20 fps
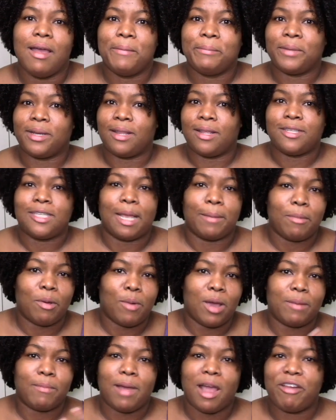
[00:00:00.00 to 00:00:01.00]
But the summer
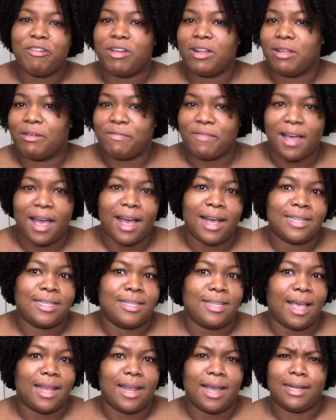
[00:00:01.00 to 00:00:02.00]
went by really
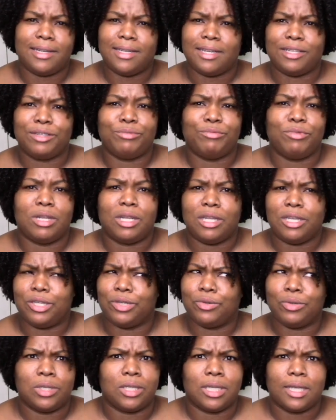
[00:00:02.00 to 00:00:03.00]
fast and I didn't really
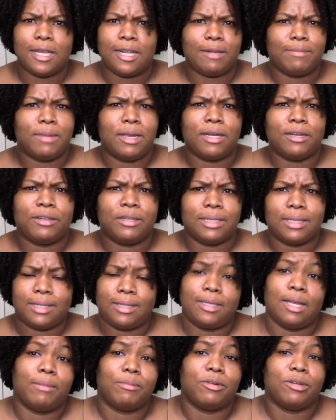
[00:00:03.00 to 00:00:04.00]
use the curl maker this
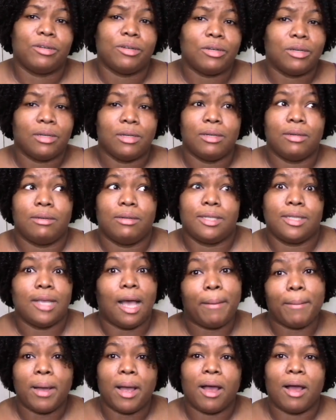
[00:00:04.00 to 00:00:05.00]
summer
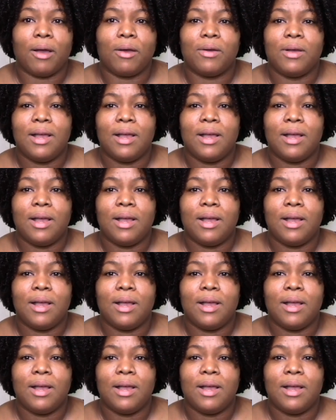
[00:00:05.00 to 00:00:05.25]
somehow.